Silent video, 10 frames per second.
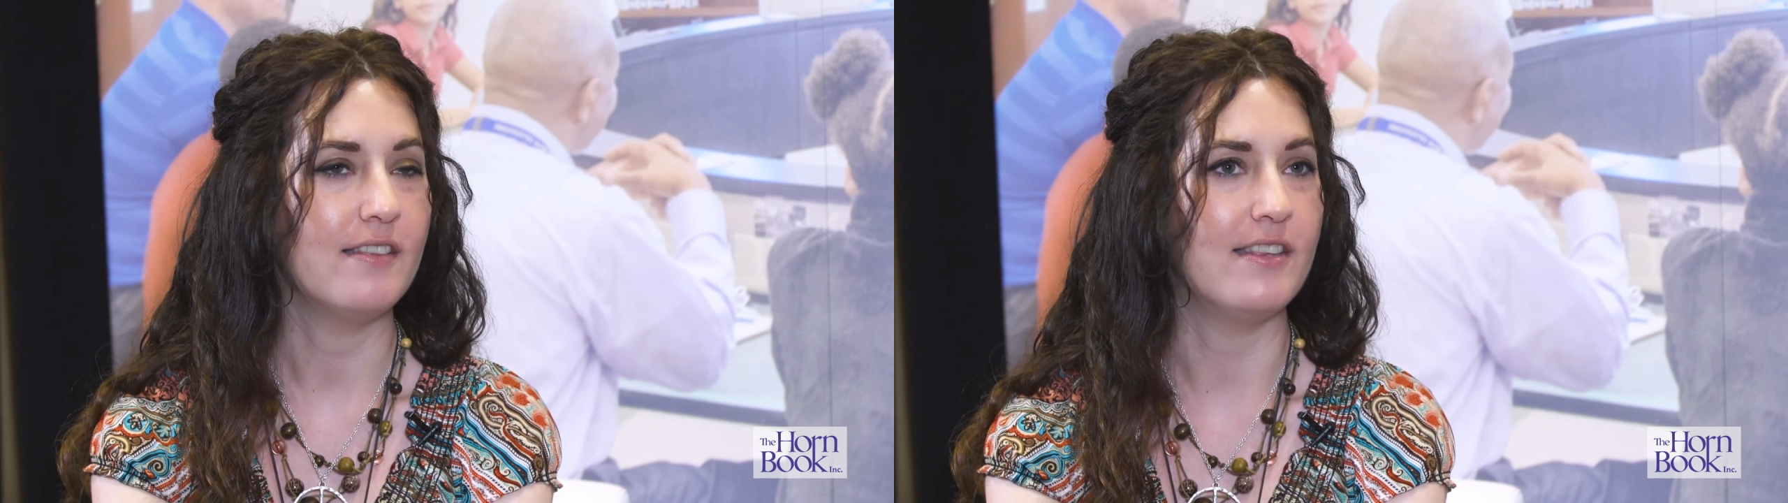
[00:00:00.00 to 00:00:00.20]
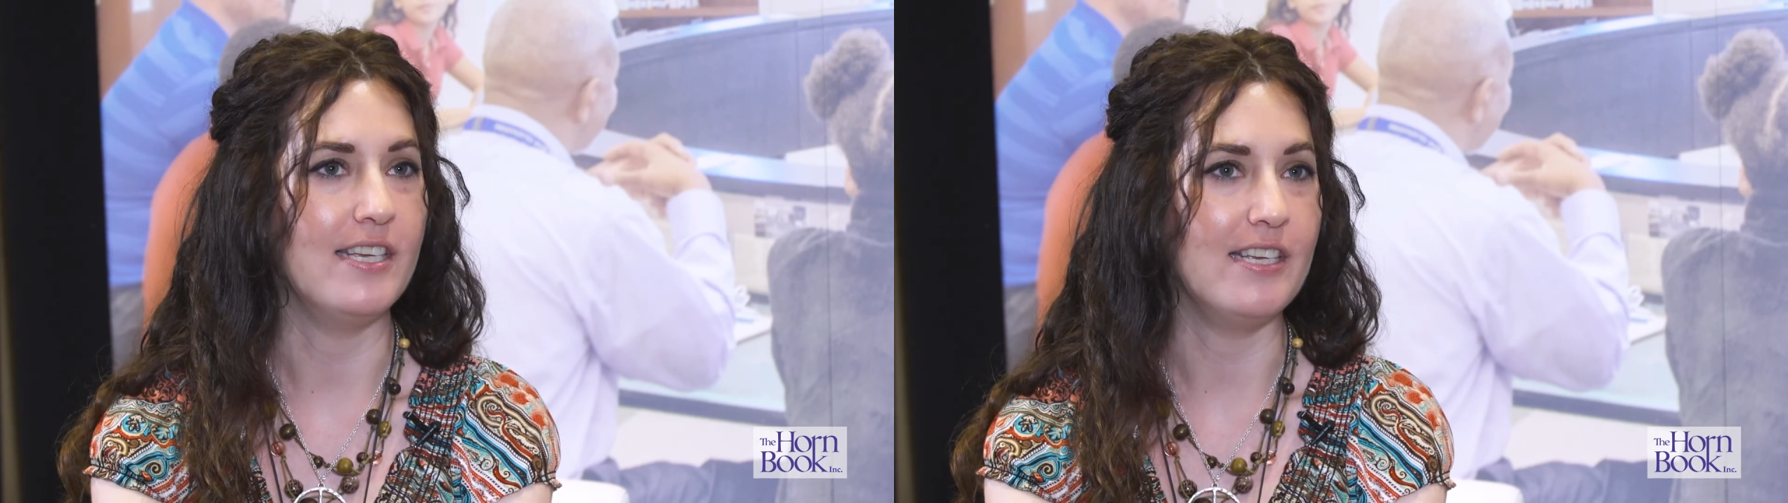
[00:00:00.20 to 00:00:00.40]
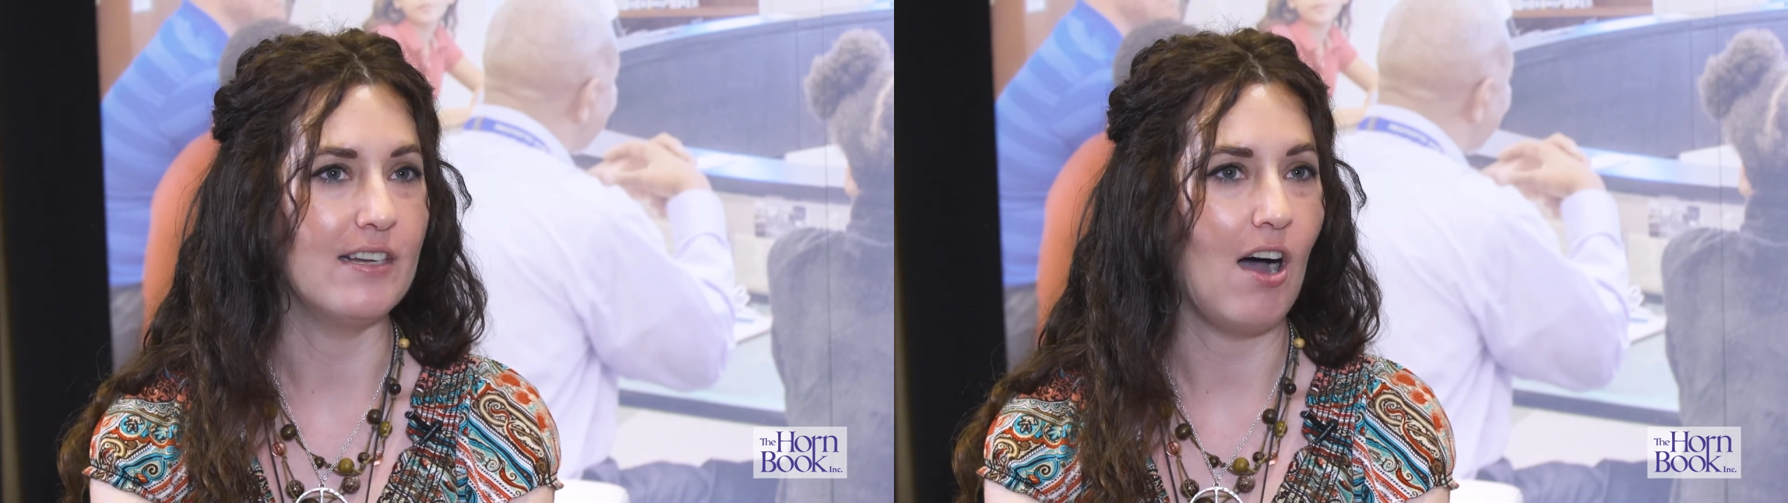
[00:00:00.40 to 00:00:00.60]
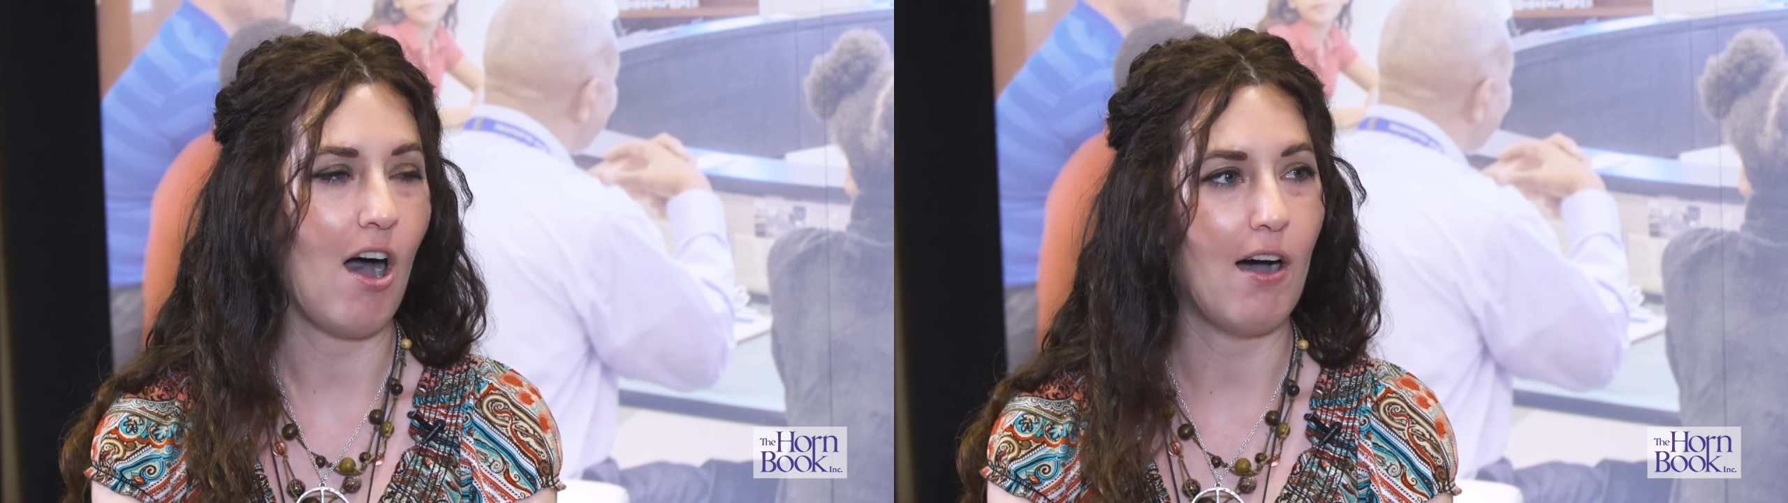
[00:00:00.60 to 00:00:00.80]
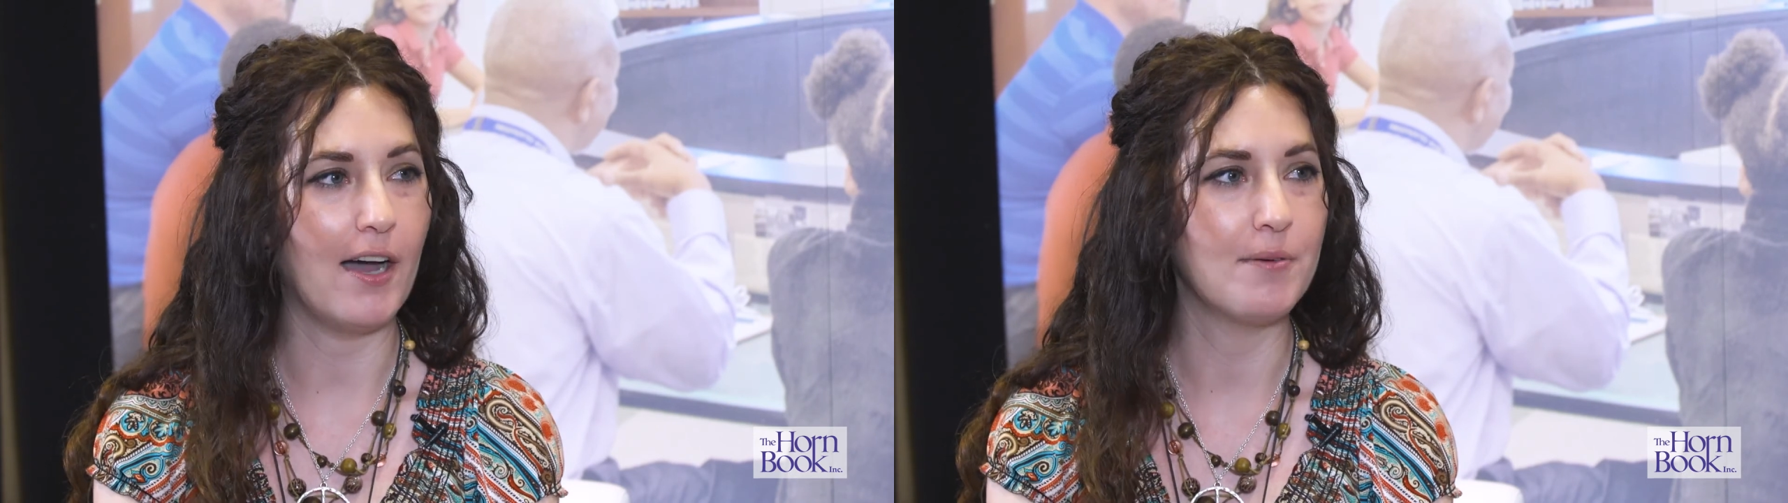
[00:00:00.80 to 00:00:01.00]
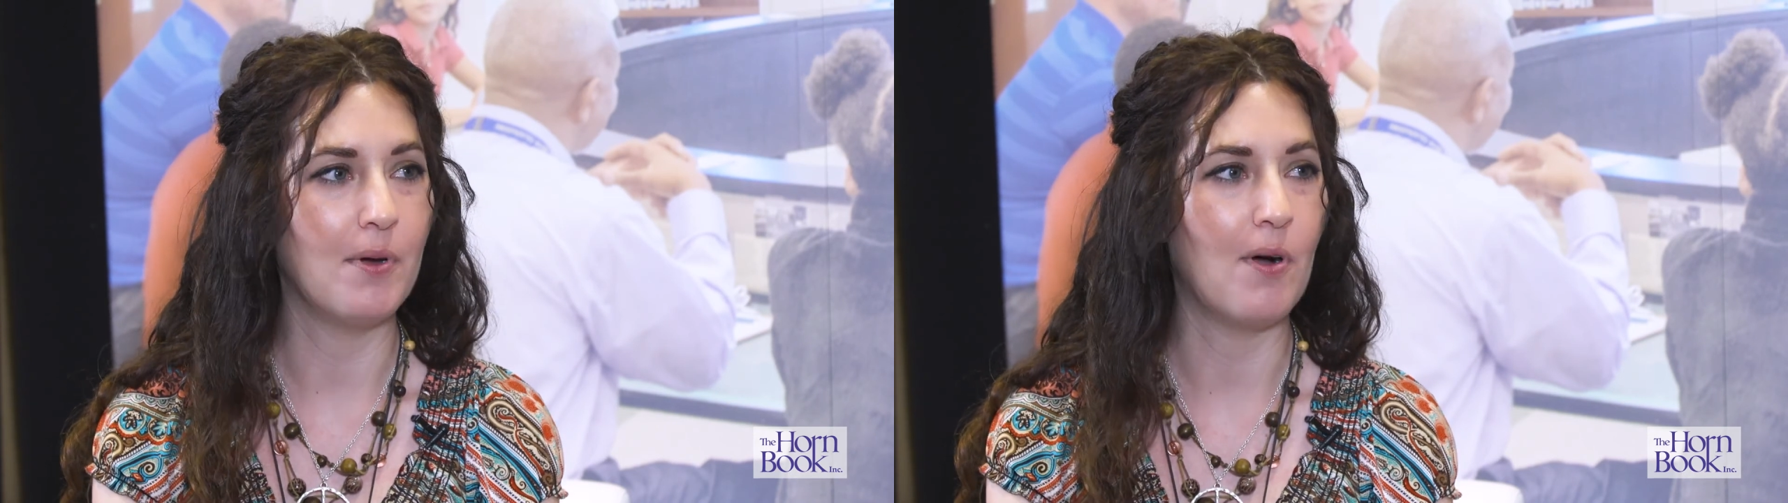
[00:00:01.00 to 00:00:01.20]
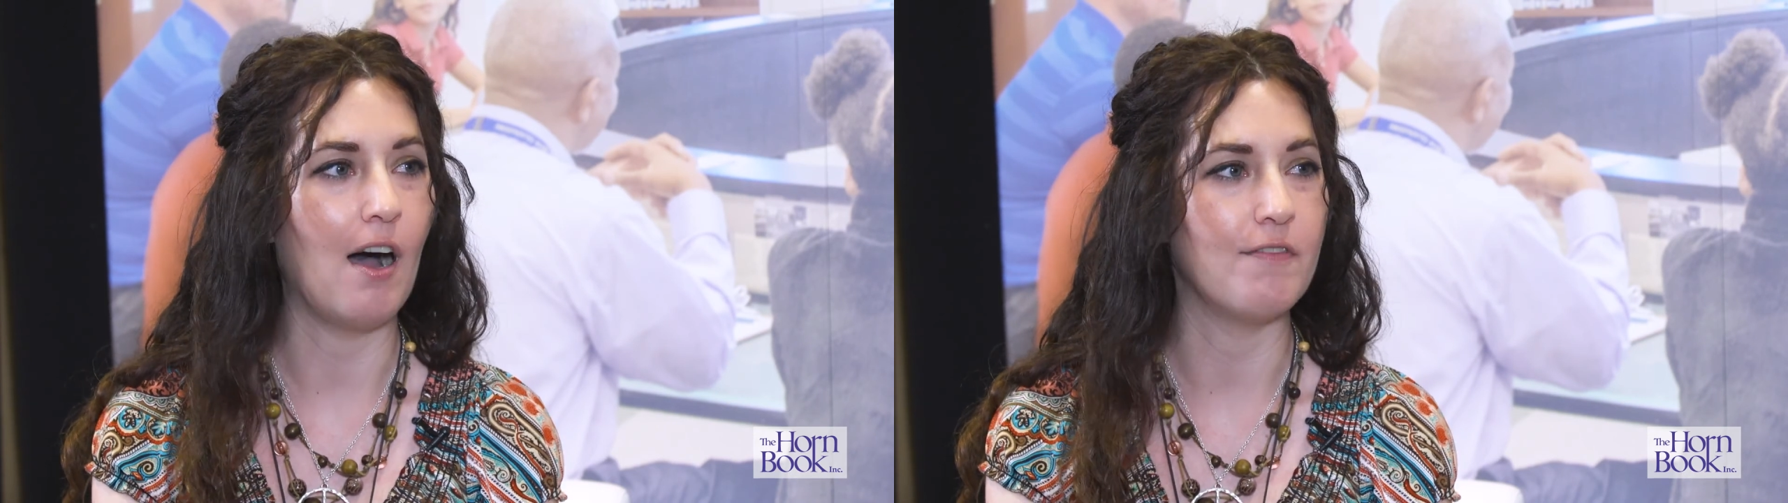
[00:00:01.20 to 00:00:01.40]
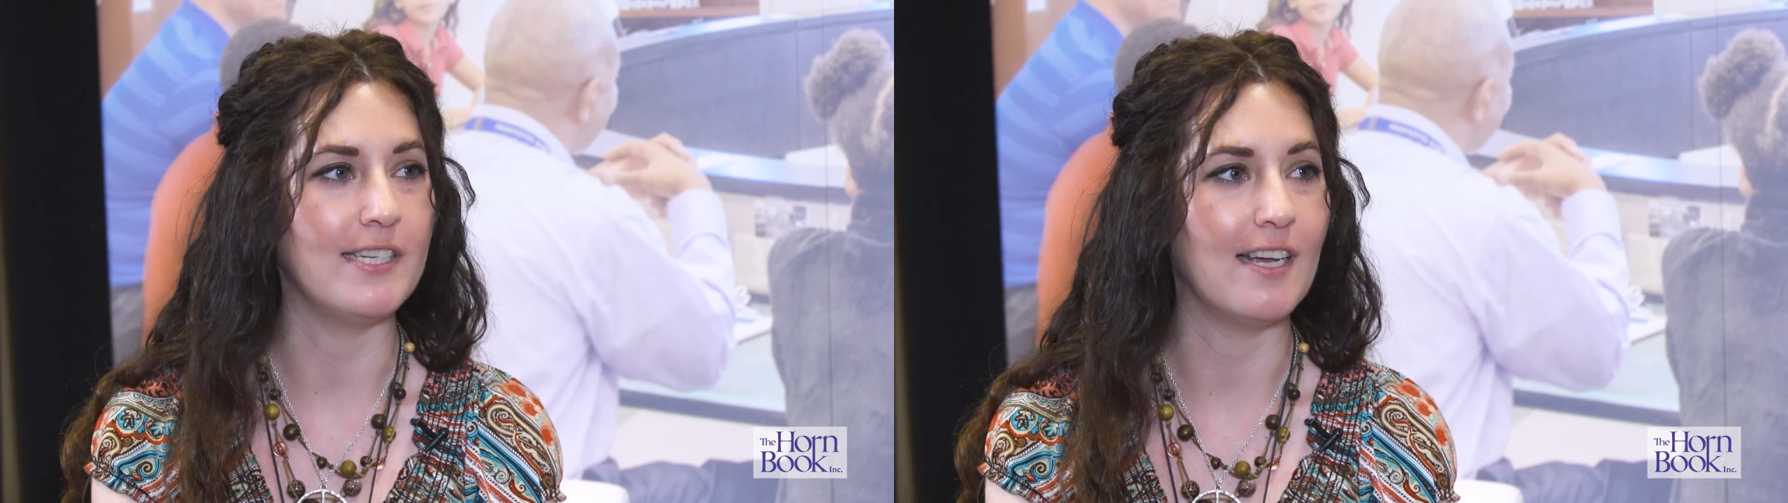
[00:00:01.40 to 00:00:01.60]
the odd
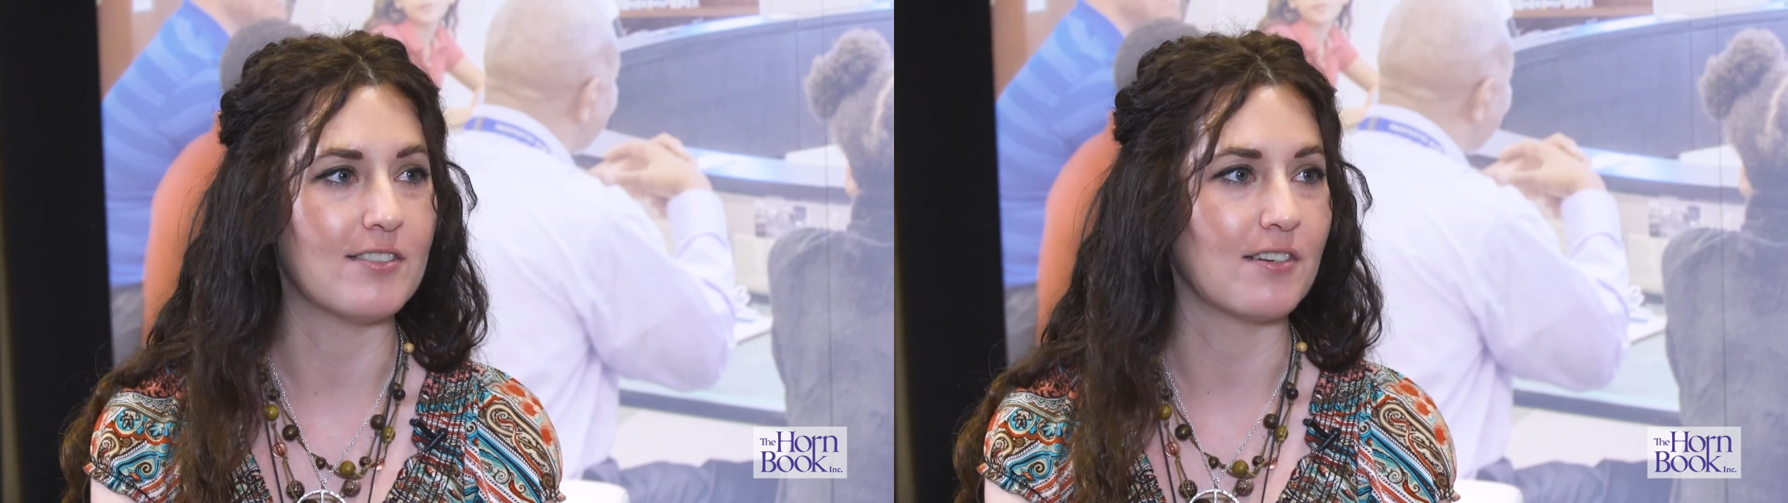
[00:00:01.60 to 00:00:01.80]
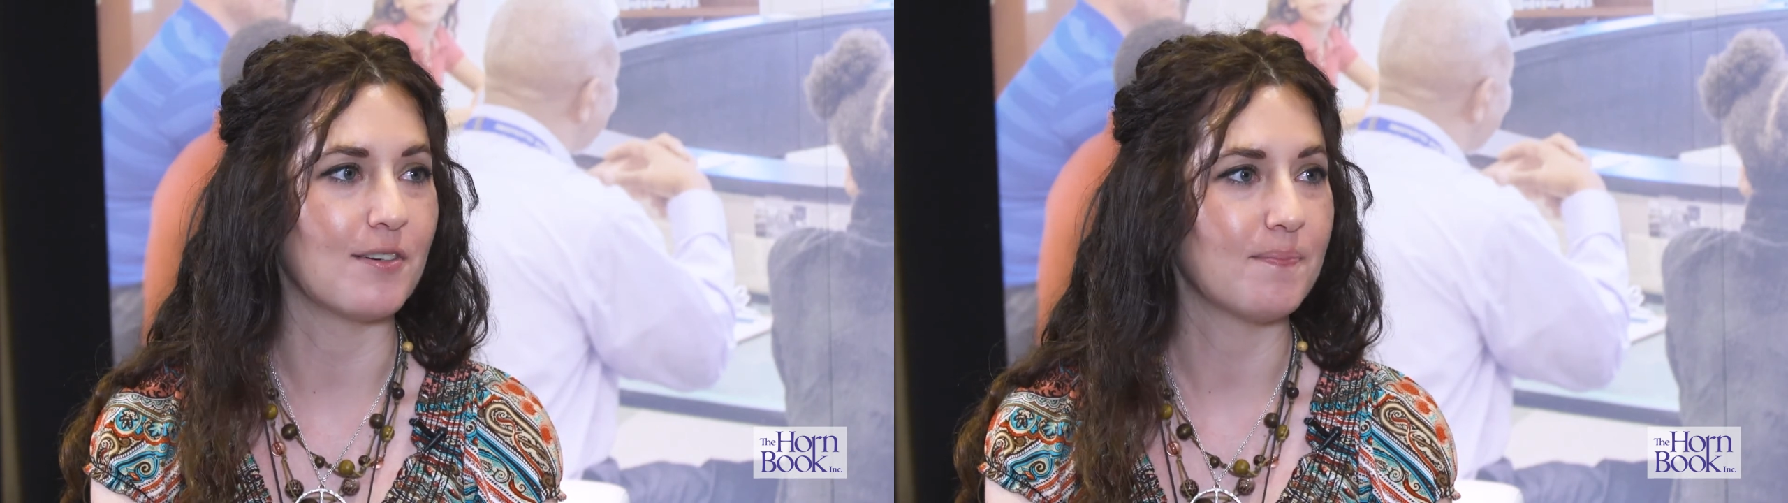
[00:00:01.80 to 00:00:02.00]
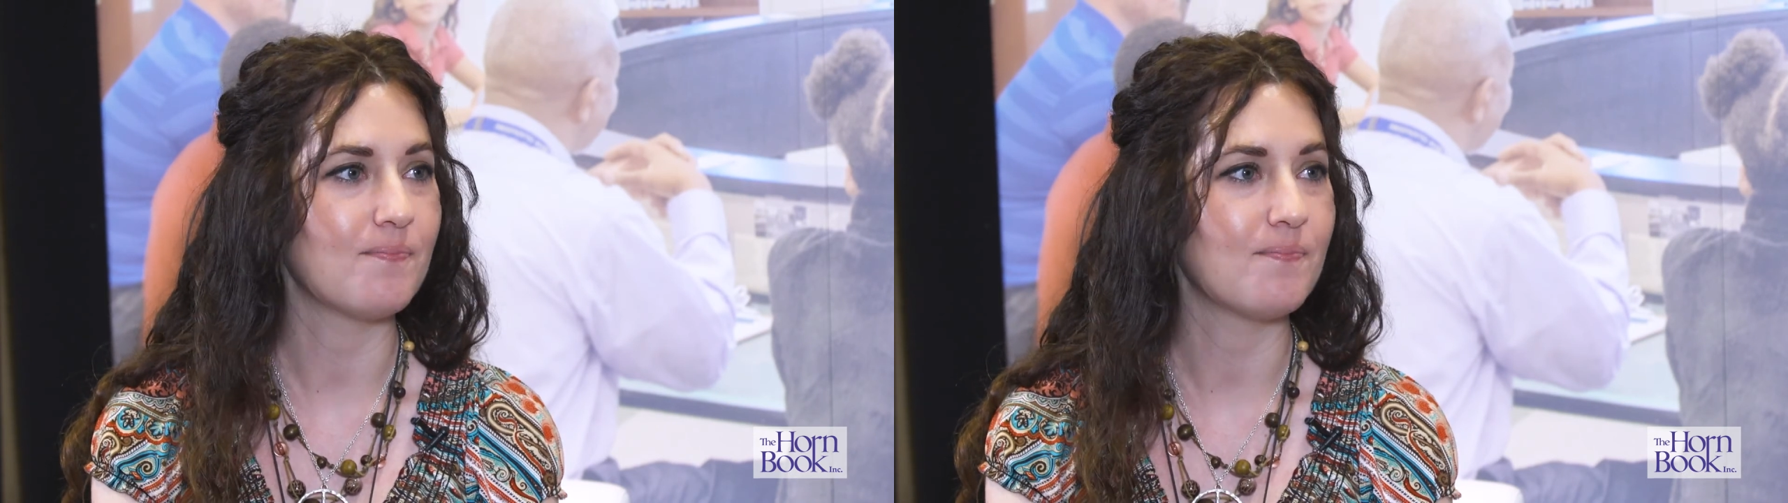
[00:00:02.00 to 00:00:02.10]
Mojave Desert.